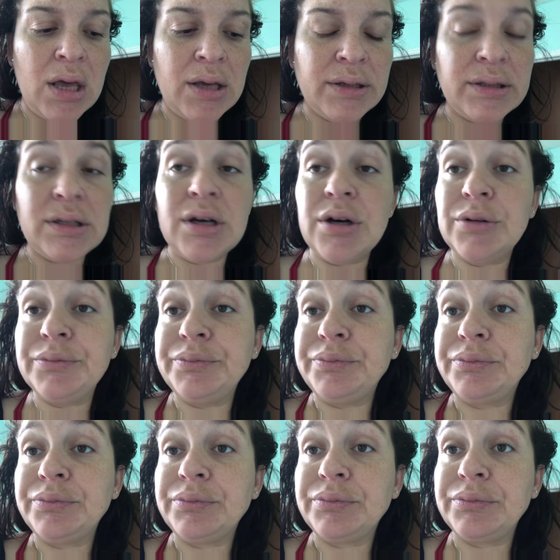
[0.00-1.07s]
So
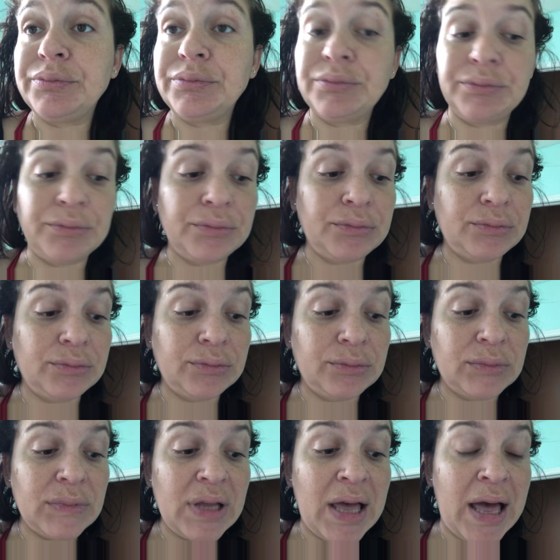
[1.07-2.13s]

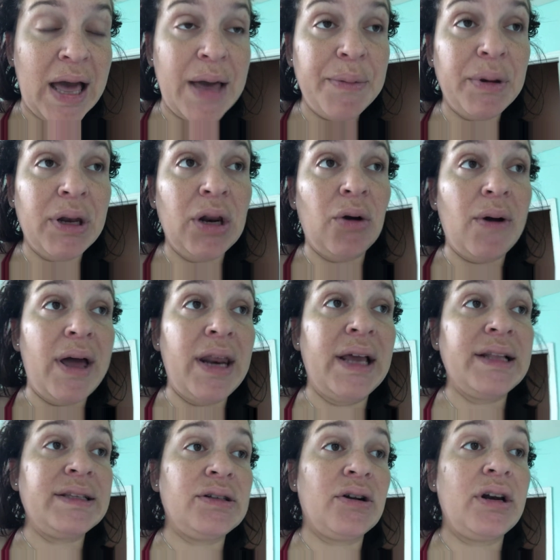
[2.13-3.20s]
I'm gonna go ahead and
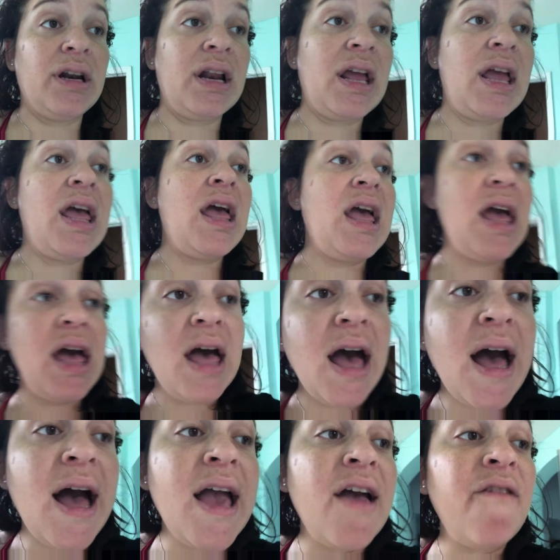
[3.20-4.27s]
get started.
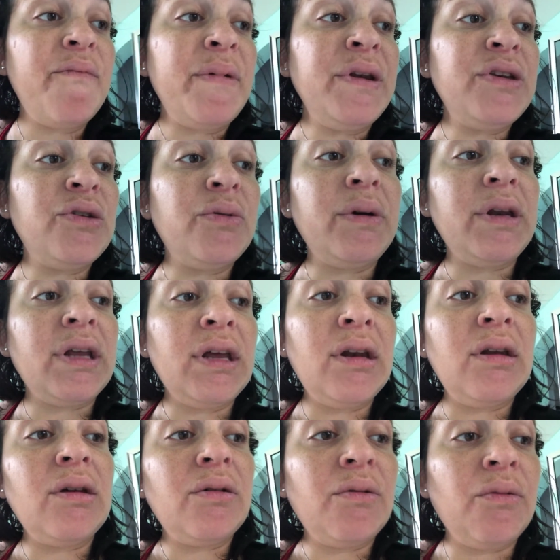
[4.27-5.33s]
I have been doing it,
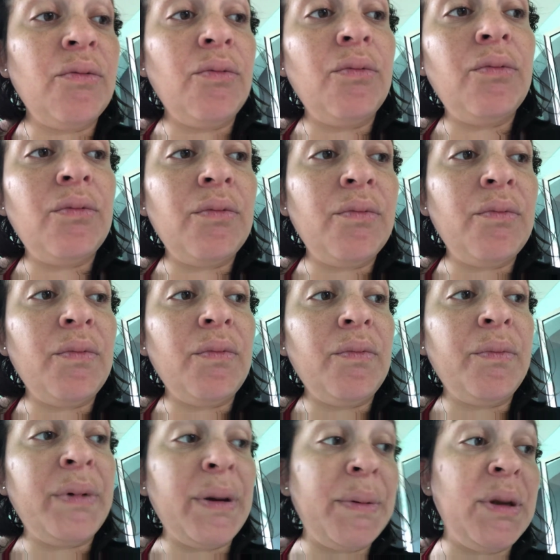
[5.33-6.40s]

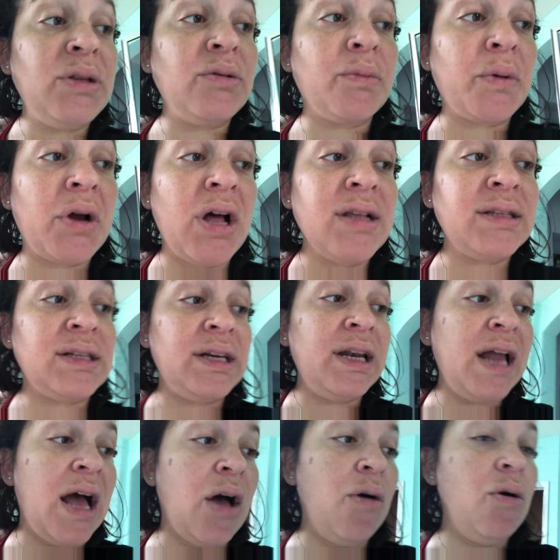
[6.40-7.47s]
but I'm gonna do it more constantly
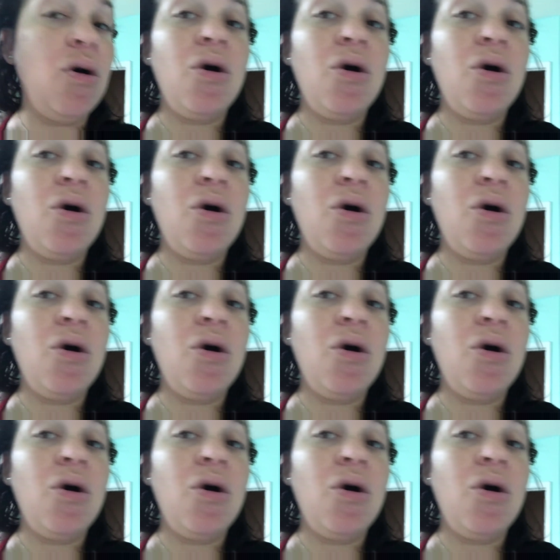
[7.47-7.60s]
now